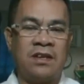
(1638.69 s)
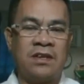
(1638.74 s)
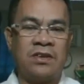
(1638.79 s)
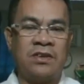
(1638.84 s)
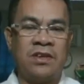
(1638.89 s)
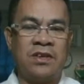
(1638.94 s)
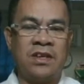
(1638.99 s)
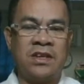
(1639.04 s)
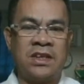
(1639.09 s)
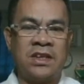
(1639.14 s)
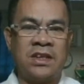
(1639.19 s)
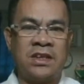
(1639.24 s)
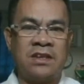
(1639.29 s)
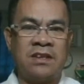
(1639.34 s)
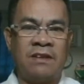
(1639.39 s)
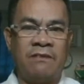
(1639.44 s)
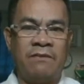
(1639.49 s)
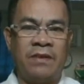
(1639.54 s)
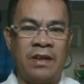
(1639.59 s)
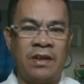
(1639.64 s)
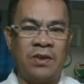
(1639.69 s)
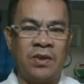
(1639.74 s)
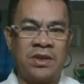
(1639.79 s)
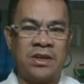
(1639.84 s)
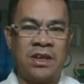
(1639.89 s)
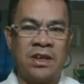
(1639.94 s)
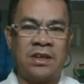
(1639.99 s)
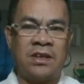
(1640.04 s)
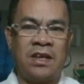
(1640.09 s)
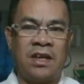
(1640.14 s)
So this is the
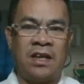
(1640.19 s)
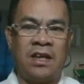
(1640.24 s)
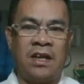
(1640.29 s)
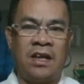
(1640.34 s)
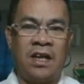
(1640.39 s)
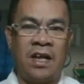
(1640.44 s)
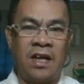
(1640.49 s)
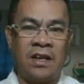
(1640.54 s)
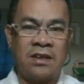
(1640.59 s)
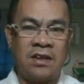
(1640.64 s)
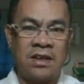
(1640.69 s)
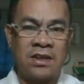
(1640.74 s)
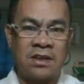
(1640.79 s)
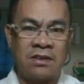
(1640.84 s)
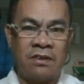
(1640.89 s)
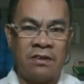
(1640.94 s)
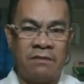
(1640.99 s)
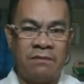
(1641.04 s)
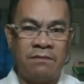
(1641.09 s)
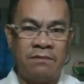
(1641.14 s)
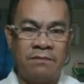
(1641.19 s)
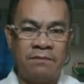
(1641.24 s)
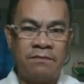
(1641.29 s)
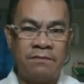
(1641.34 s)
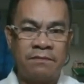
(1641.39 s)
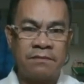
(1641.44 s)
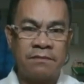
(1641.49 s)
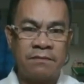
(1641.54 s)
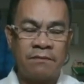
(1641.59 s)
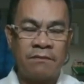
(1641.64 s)
velocity at this curve
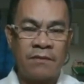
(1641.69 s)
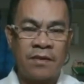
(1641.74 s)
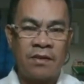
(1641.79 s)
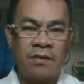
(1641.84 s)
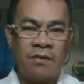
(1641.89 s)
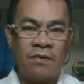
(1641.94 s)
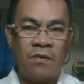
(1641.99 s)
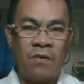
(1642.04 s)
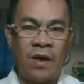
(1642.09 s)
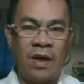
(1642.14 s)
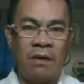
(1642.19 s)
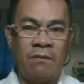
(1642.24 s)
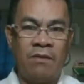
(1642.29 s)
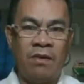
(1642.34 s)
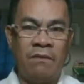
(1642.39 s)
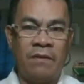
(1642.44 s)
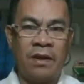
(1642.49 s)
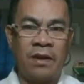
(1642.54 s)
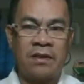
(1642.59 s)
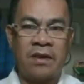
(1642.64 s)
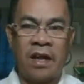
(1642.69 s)
while moving.